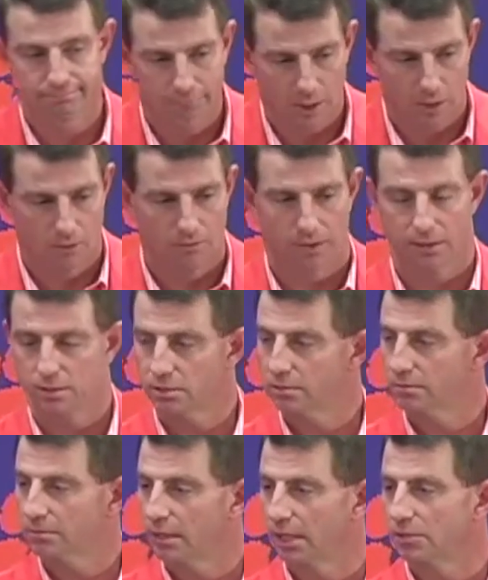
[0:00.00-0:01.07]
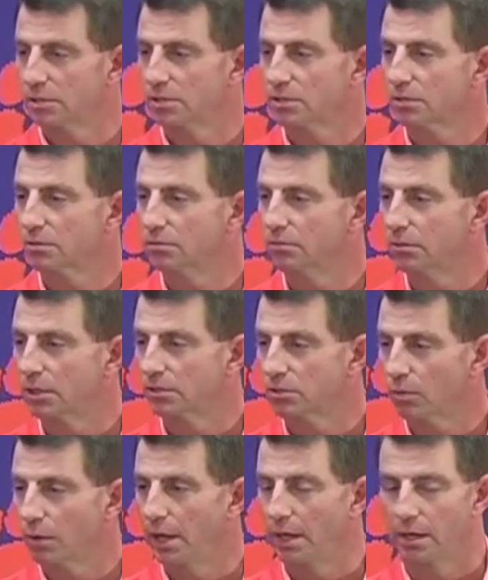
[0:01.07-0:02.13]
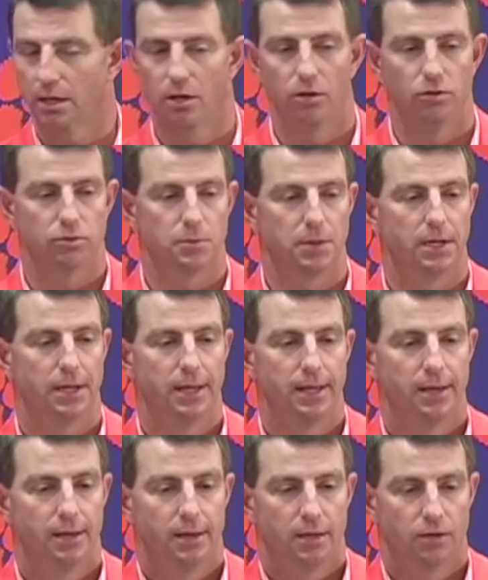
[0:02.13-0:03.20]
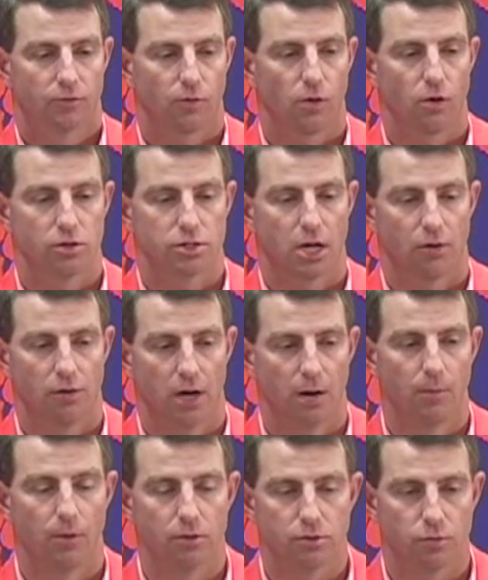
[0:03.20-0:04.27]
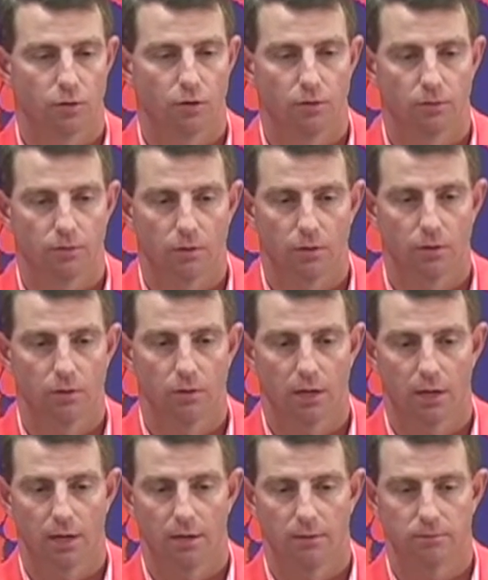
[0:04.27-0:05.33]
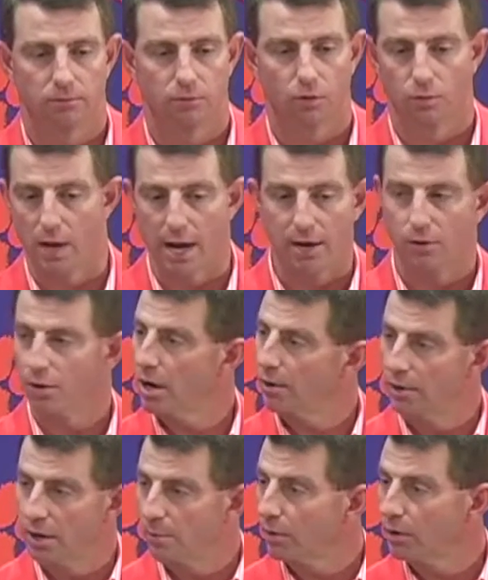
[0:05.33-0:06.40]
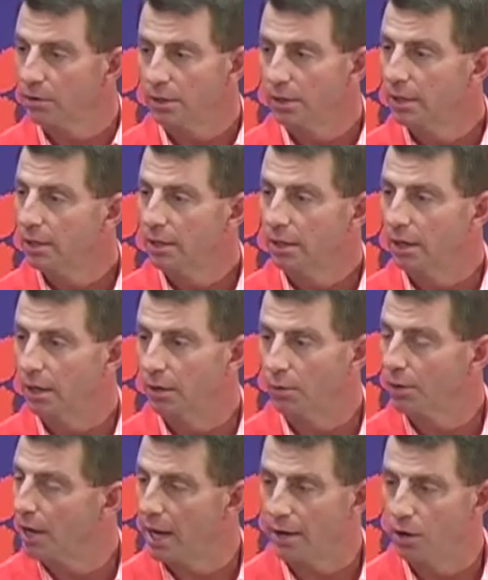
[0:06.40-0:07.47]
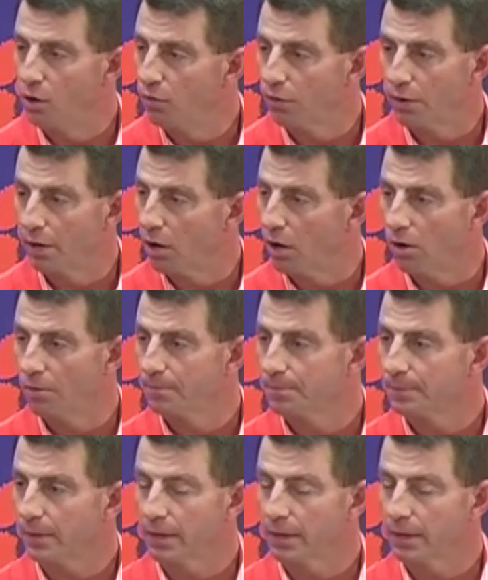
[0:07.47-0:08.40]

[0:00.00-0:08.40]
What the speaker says: know, that's the way it goes. But as far as our numbers, we're right on our number. We're not over at all.